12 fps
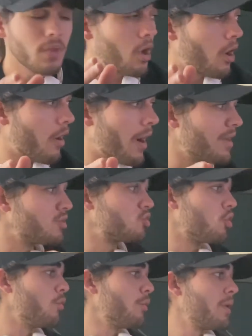All right,
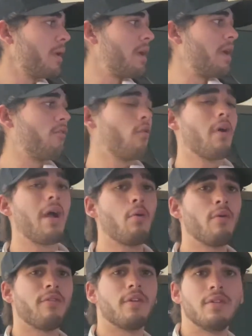so if we're out
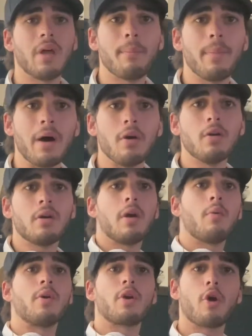with a dumbbell and
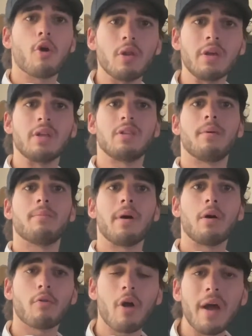we're curling a
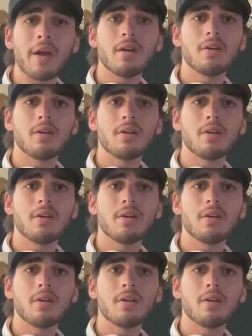dumbbell, right?